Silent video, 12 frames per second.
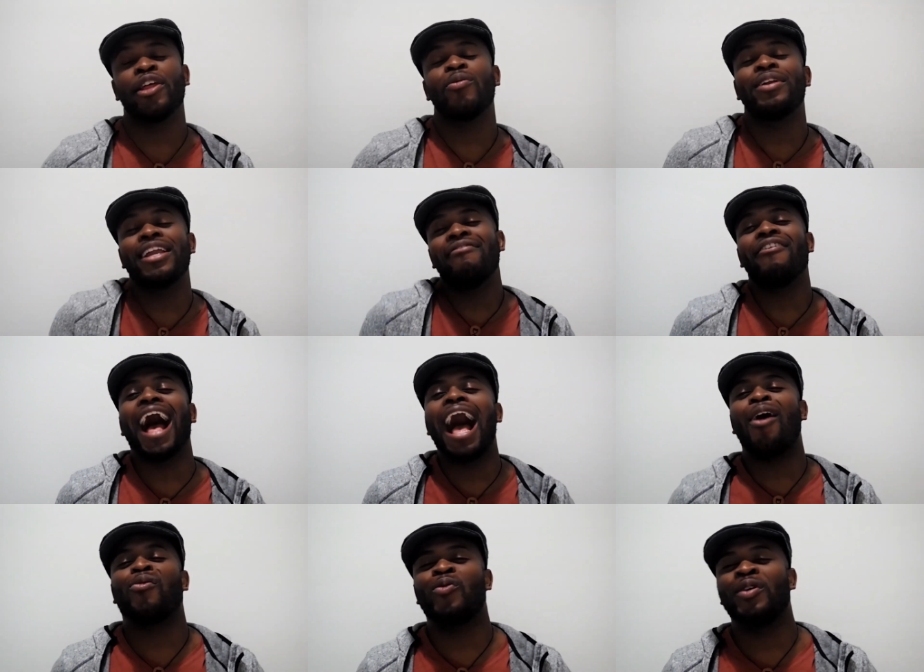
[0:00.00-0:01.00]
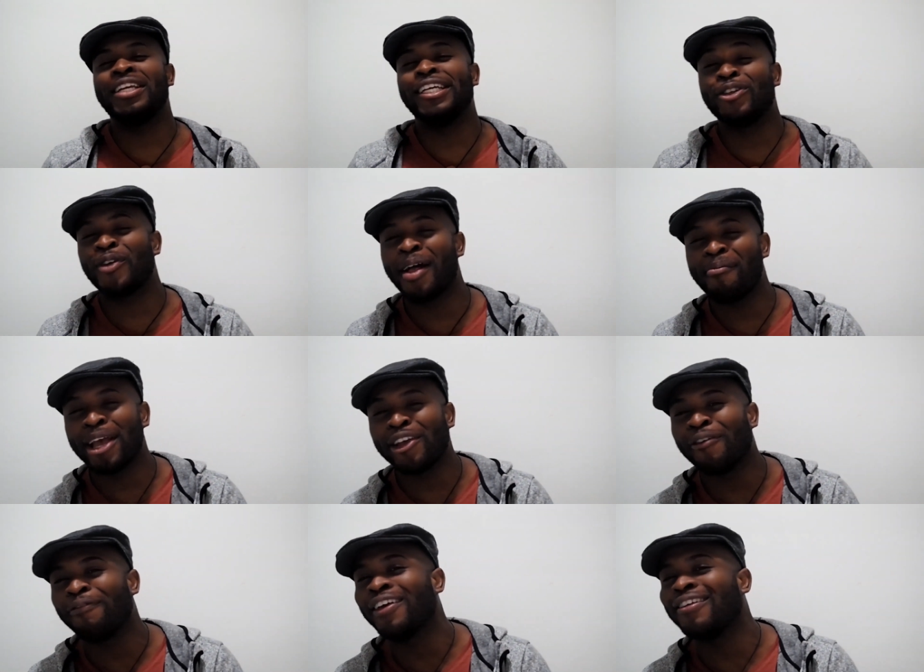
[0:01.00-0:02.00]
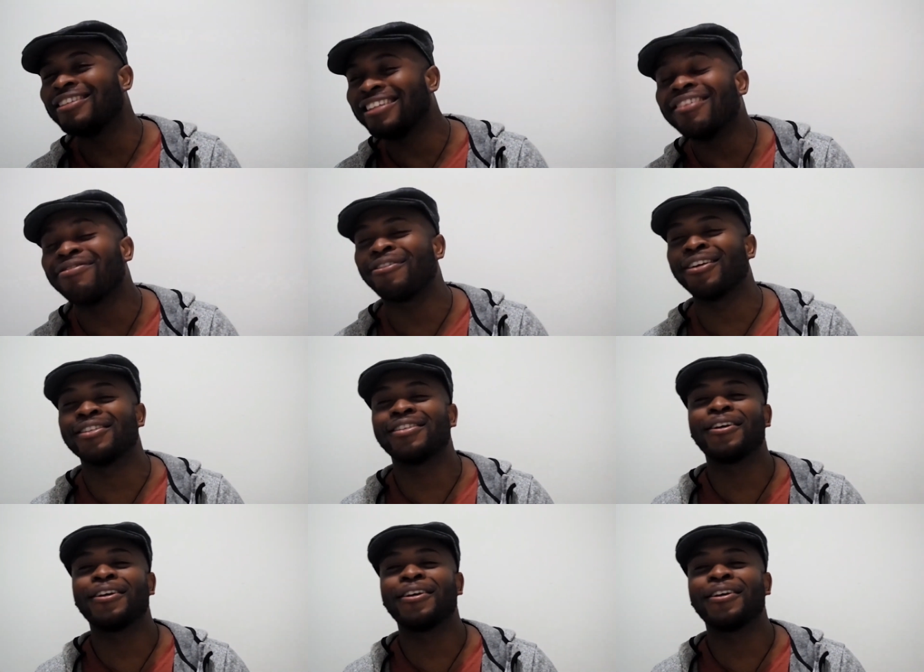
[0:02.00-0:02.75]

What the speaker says: will never outwardly try and make you feel different.